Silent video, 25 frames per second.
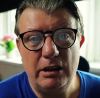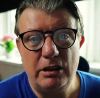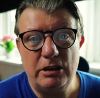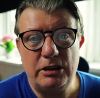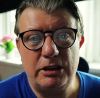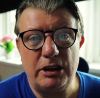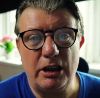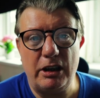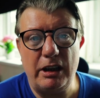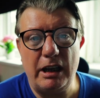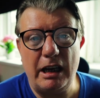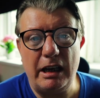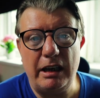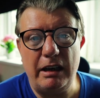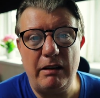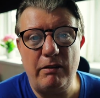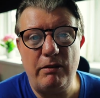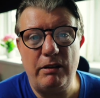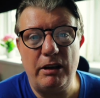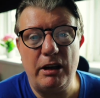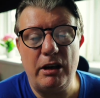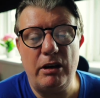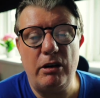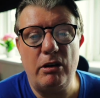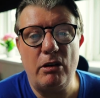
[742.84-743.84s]
so that if
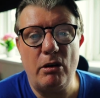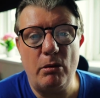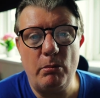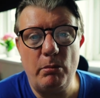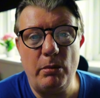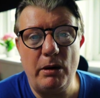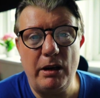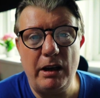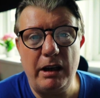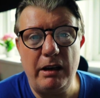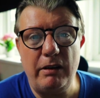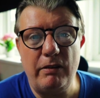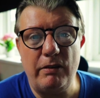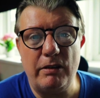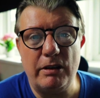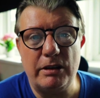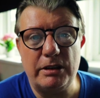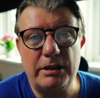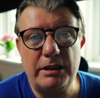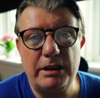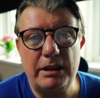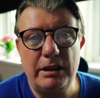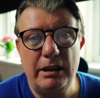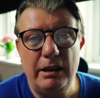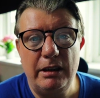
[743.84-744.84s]
they're
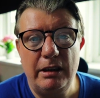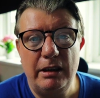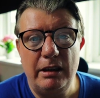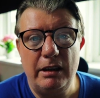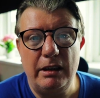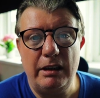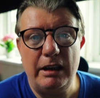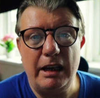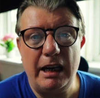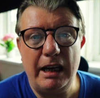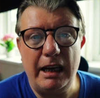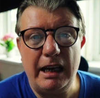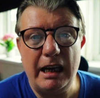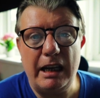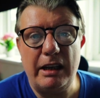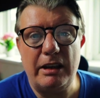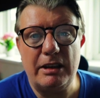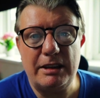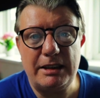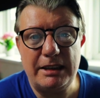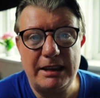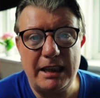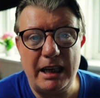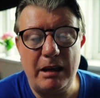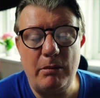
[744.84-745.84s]
non-believers, they get the
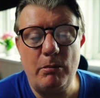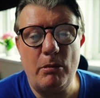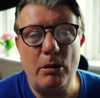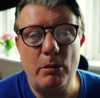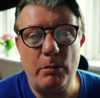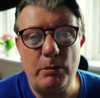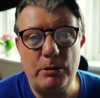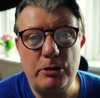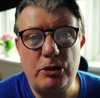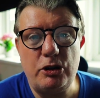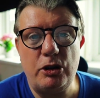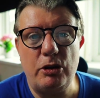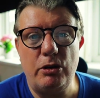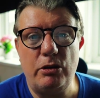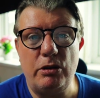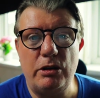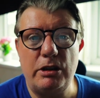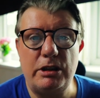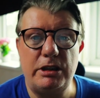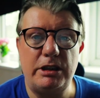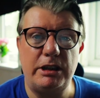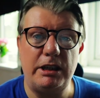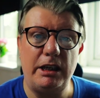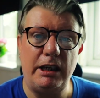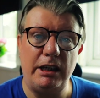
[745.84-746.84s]
same
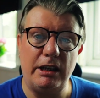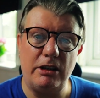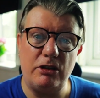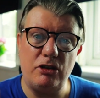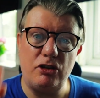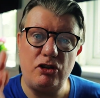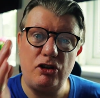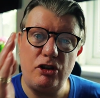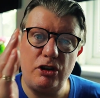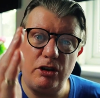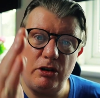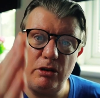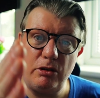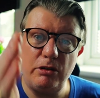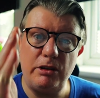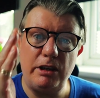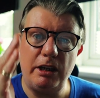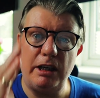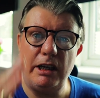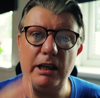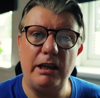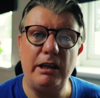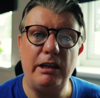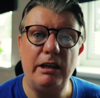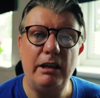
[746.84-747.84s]
opportunity as you
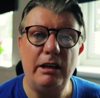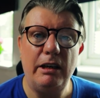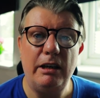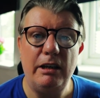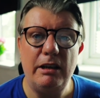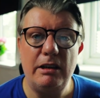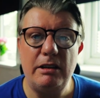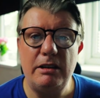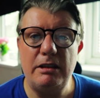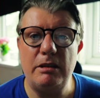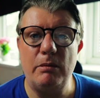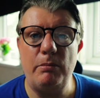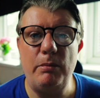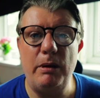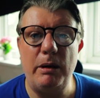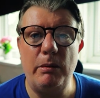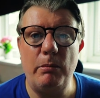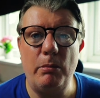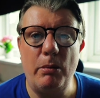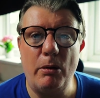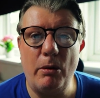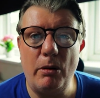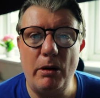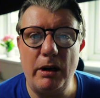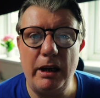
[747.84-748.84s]
did to be
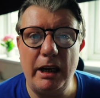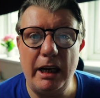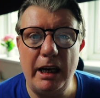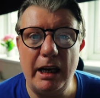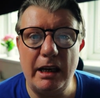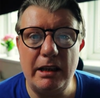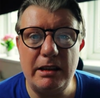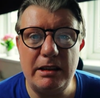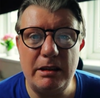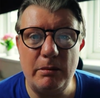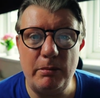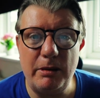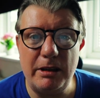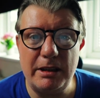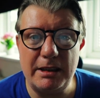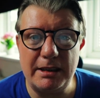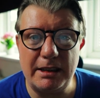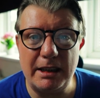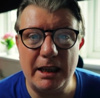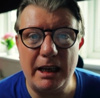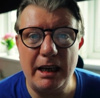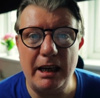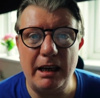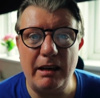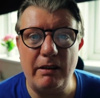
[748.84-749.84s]
born again, to be
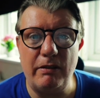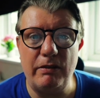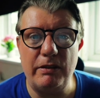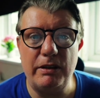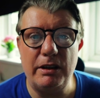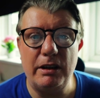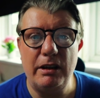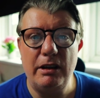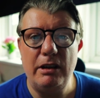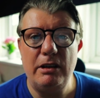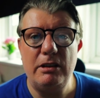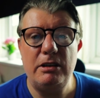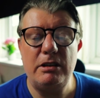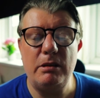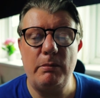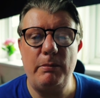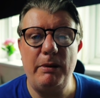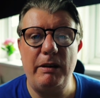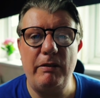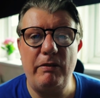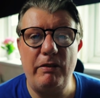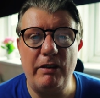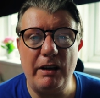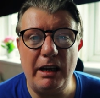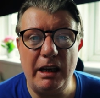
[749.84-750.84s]
saved, to
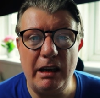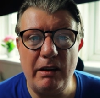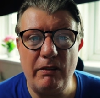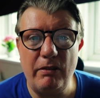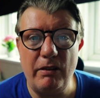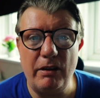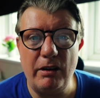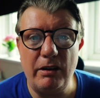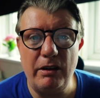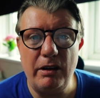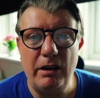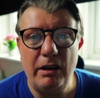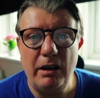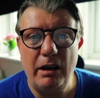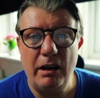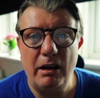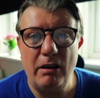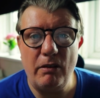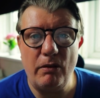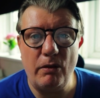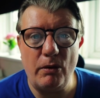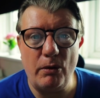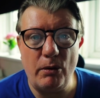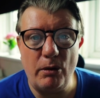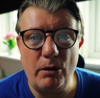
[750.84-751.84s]
be forgiven
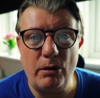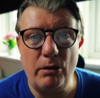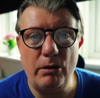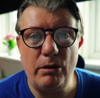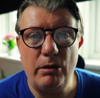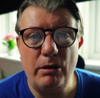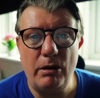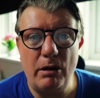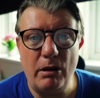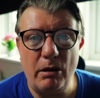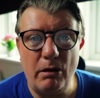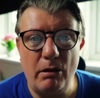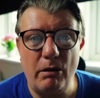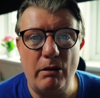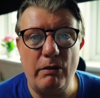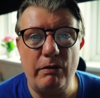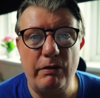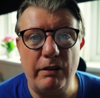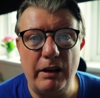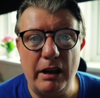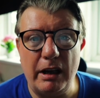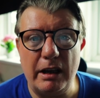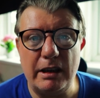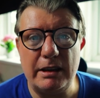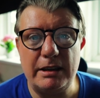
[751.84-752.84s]
of all of
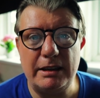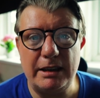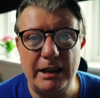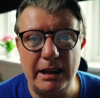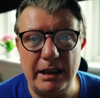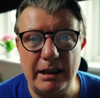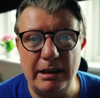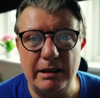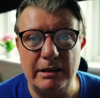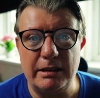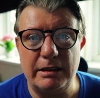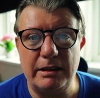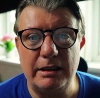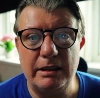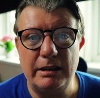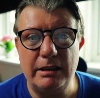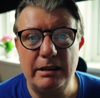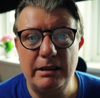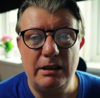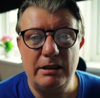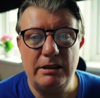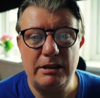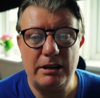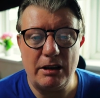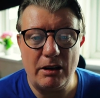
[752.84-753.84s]
their sins.
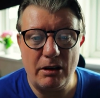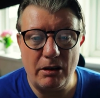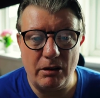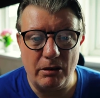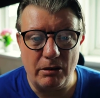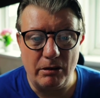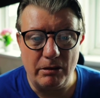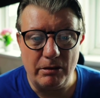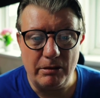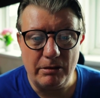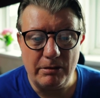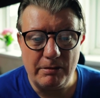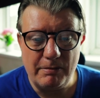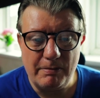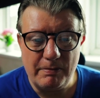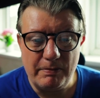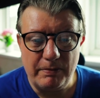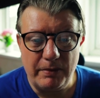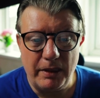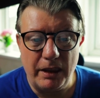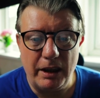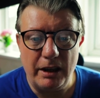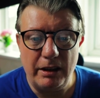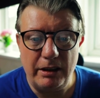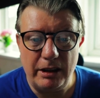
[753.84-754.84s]
So
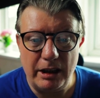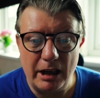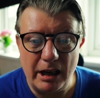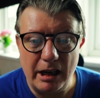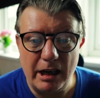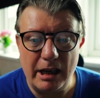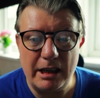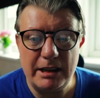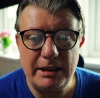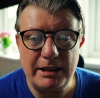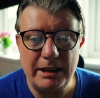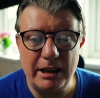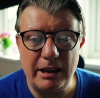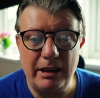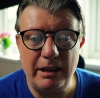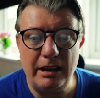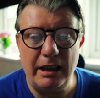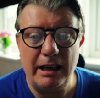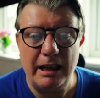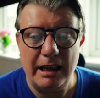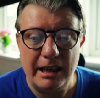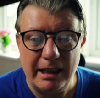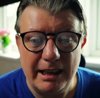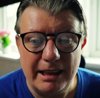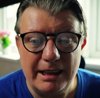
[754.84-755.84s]
the lesson
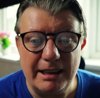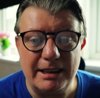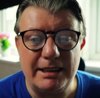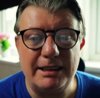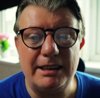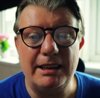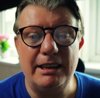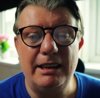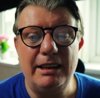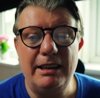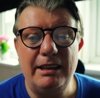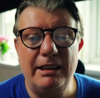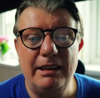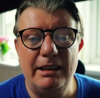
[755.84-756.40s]
is